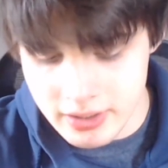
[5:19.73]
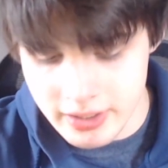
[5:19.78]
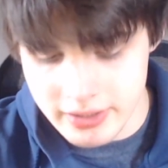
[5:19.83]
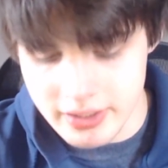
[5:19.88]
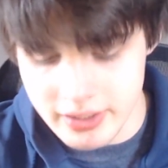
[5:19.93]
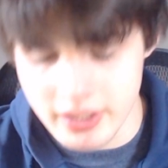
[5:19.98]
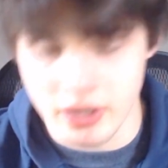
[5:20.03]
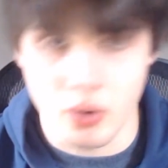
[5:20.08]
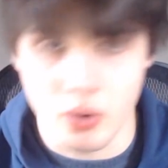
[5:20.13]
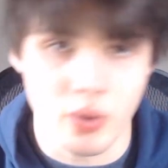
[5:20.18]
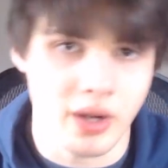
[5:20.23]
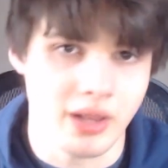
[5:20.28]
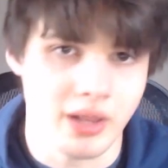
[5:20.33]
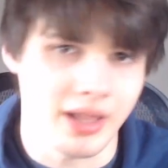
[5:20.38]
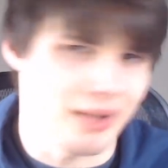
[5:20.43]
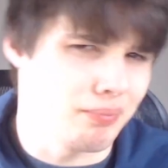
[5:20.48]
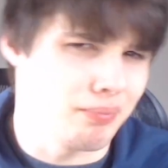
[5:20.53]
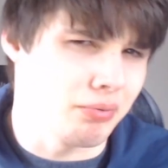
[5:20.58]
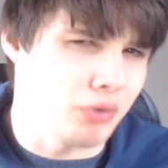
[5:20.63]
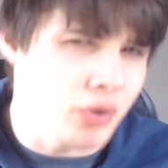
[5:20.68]
did a
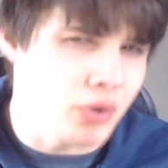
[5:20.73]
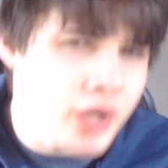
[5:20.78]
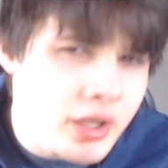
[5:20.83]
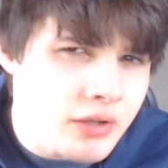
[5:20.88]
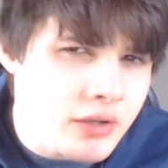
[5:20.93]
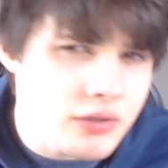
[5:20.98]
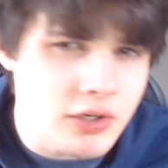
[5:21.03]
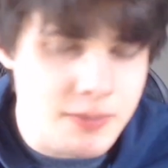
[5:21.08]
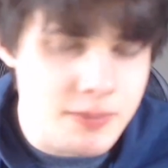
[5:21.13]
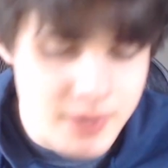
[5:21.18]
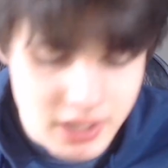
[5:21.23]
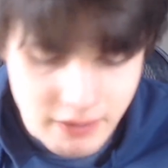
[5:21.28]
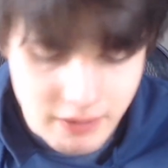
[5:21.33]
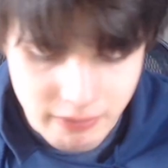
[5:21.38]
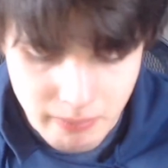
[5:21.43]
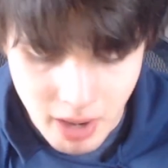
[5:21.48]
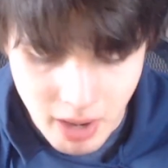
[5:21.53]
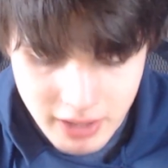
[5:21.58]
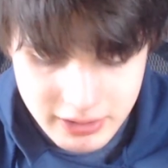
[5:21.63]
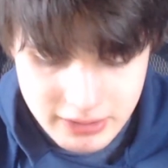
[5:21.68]
quick pruning, so to speak, of the
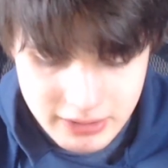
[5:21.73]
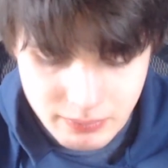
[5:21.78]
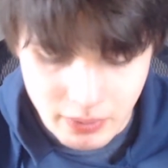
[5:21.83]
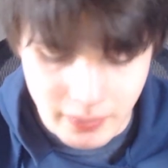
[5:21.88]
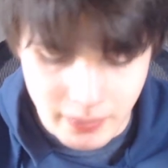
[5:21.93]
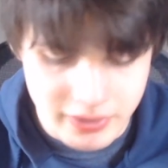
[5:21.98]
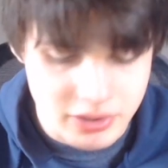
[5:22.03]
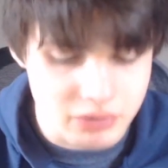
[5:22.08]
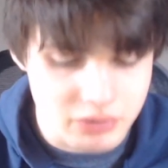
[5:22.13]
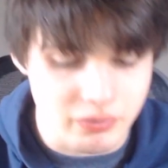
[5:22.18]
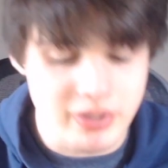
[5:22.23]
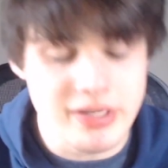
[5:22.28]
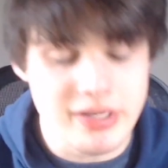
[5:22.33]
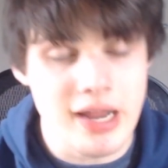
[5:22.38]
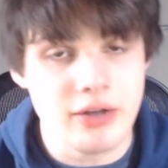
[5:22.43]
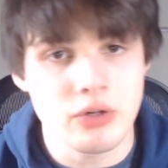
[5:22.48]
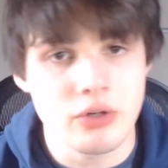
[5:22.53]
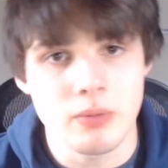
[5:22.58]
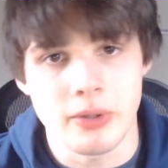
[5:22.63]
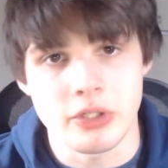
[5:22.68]
mod team where we just reached
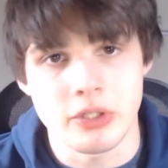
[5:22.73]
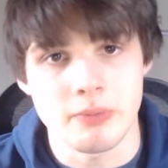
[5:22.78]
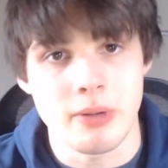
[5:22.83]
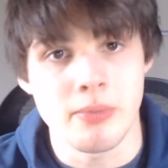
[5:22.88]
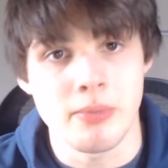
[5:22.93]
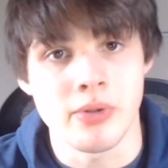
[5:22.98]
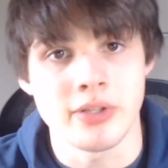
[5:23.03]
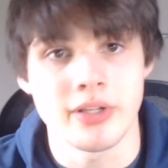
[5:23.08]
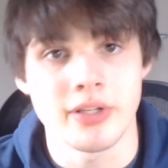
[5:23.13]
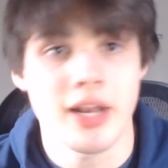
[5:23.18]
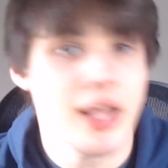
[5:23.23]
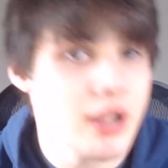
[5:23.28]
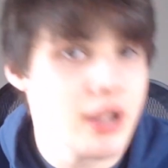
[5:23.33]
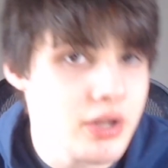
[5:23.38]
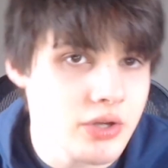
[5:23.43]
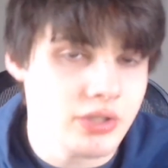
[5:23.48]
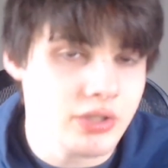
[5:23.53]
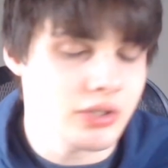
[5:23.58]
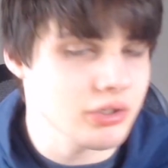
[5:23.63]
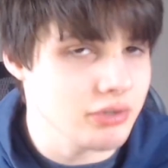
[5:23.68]
out to a bunch of people and said, hey, are
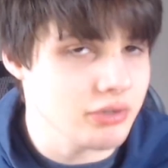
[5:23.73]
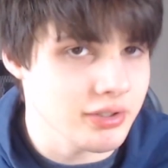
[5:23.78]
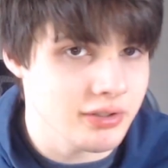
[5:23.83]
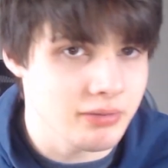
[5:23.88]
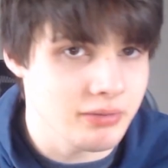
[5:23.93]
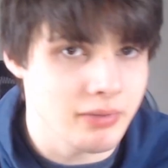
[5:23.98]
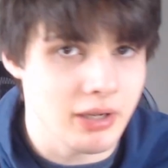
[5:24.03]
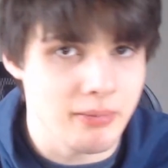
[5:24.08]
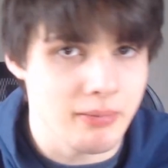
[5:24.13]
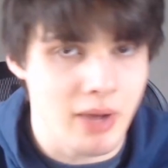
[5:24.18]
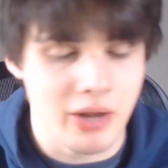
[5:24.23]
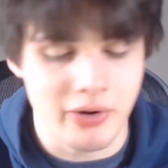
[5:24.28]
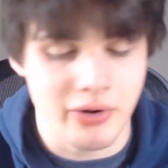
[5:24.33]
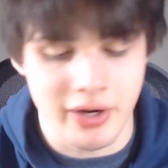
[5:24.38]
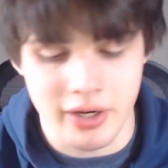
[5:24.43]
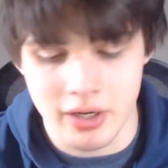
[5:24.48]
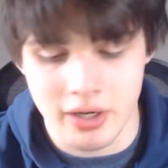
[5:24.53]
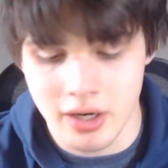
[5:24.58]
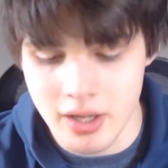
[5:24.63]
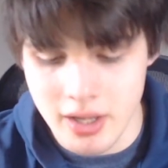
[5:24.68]
you still interested in being a
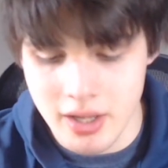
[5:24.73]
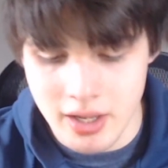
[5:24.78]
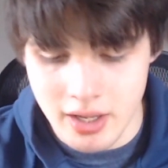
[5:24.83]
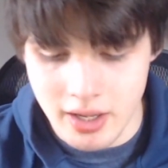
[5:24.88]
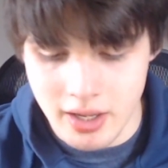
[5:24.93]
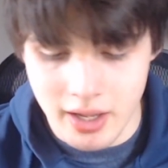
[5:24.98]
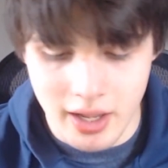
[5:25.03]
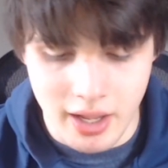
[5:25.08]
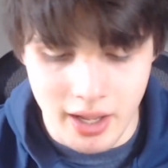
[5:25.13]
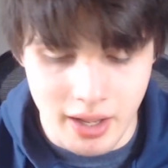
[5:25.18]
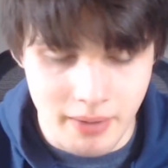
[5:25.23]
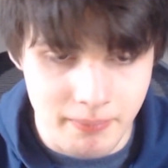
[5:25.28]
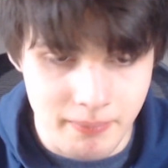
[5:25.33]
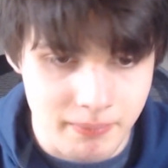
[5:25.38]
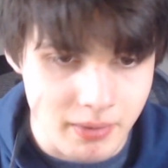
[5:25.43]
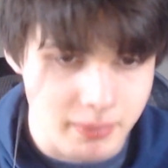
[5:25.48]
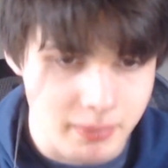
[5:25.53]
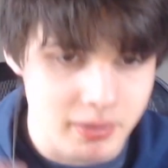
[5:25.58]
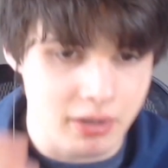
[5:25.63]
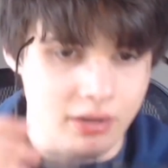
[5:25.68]
moderator?
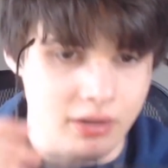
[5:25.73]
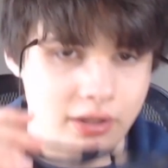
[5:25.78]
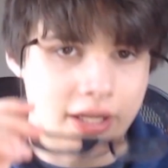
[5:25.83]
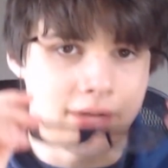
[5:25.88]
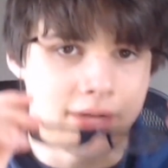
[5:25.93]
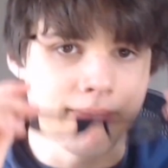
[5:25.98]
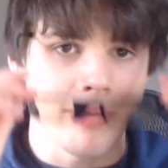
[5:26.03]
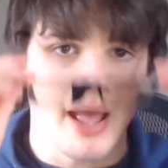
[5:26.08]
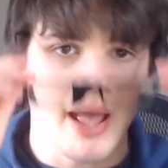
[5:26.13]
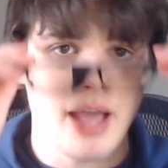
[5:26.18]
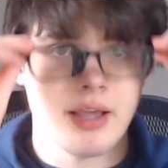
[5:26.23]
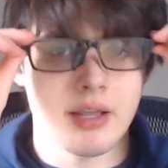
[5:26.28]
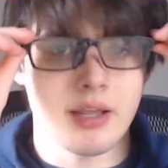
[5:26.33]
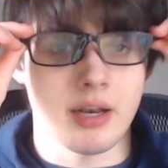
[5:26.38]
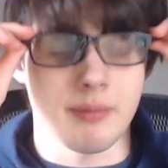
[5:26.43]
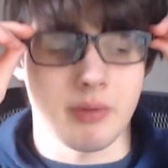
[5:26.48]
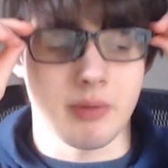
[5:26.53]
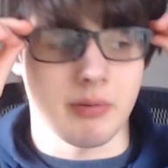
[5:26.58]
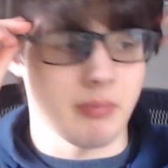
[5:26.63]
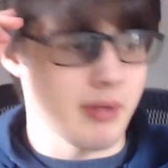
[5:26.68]
I'm going to lean back and
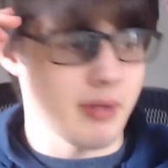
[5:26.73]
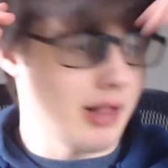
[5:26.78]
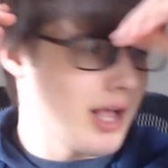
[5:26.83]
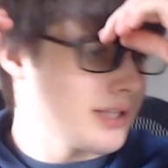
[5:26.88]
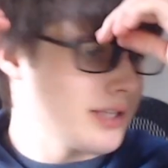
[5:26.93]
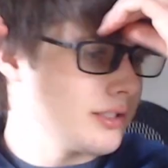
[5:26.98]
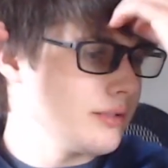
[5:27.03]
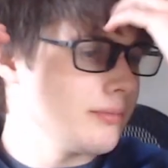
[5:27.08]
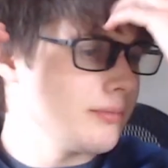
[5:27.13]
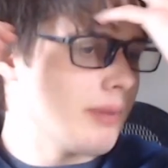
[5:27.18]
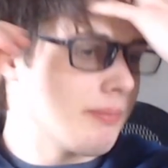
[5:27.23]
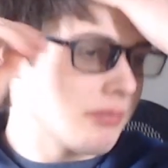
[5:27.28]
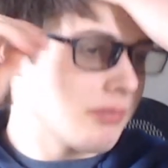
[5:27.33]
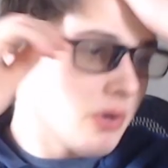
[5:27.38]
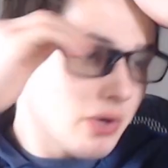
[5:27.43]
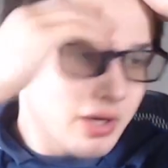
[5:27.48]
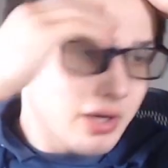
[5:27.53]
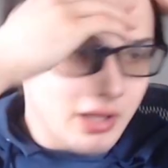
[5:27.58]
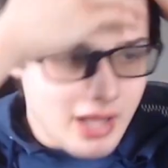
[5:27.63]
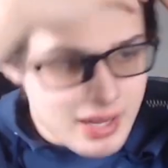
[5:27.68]
I'm going to put my
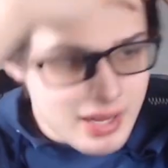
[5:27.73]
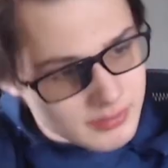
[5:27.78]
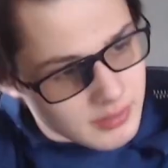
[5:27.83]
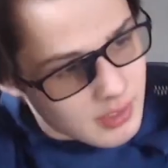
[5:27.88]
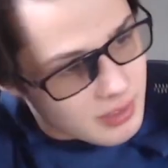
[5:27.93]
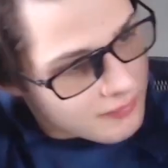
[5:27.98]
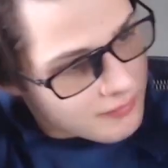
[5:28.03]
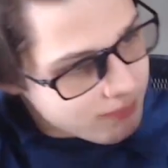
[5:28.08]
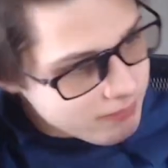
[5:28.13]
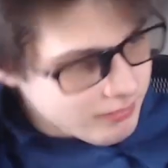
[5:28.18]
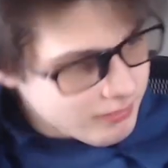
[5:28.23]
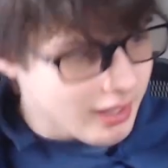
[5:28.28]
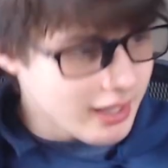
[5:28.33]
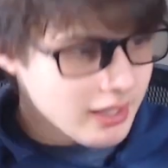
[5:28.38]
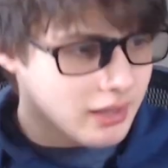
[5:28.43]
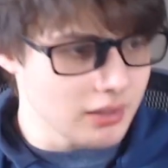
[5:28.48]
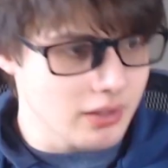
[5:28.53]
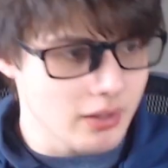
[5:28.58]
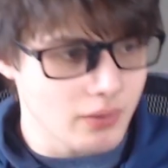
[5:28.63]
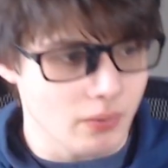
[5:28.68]
broken glasses on,
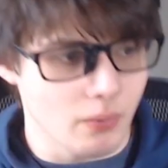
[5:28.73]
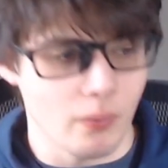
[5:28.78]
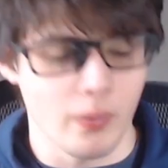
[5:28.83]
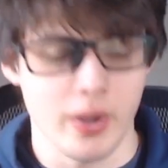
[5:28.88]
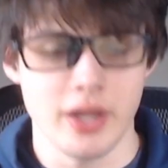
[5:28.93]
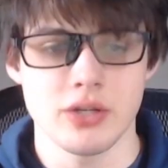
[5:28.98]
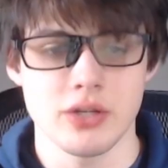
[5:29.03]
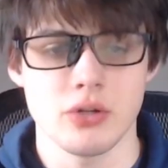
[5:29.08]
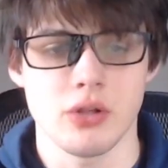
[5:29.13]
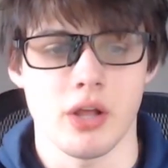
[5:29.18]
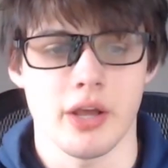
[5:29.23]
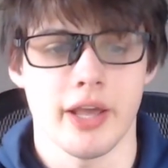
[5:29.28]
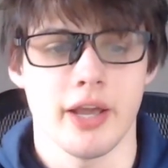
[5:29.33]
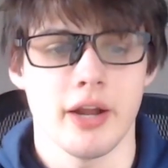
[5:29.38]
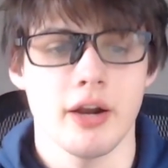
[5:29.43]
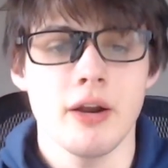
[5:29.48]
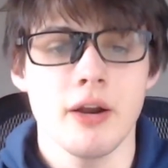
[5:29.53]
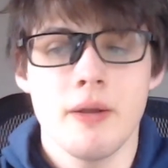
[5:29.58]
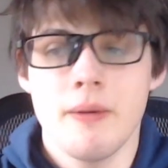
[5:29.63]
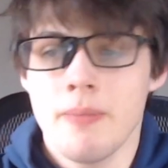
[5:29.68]
my way too long
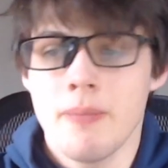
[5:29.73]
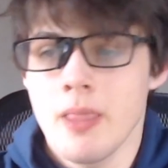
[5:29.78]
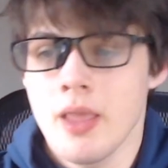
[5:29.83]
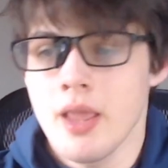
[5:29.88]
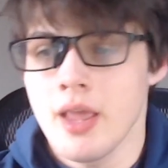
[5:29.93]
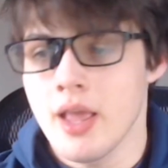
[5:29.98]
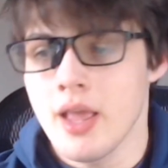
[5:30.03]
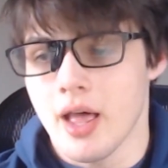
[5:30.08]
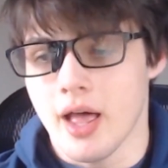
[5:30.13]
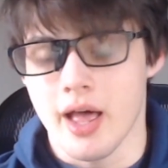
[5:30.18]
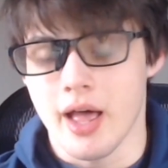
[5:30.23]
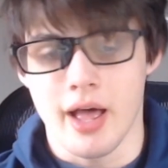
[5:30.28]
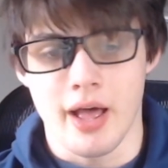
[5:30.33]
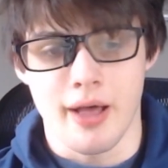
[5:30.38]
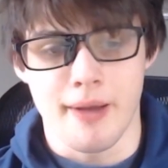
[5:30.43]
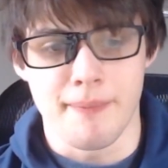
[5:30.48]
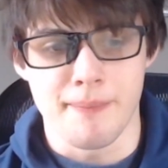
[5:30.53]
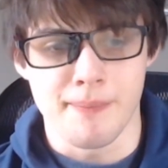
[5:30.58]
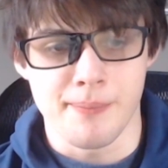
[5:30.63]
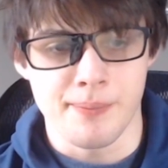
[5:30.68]
hair.
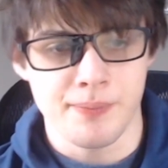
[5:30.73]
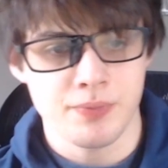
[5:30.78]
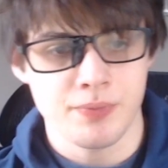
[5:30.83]
There